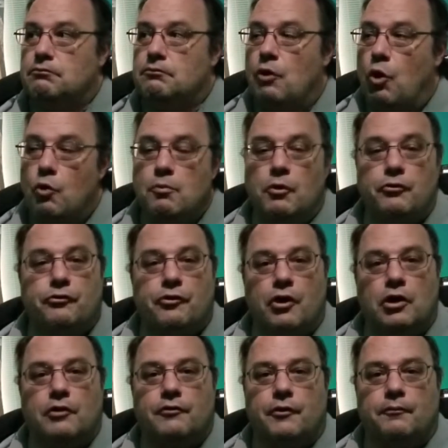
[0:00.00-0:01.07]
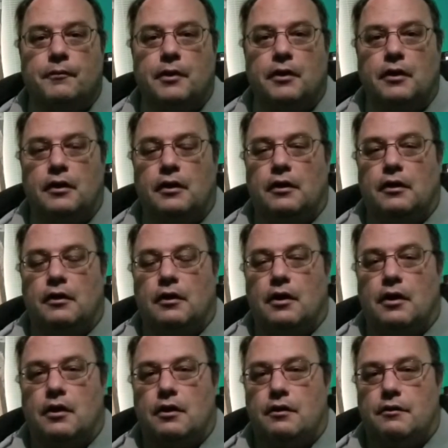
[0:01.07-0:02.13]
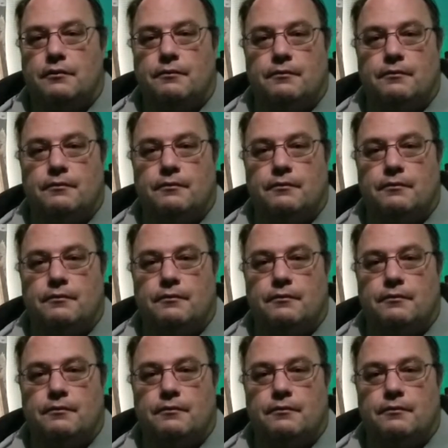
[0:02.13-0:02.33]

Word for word: Almost all of them. Uh,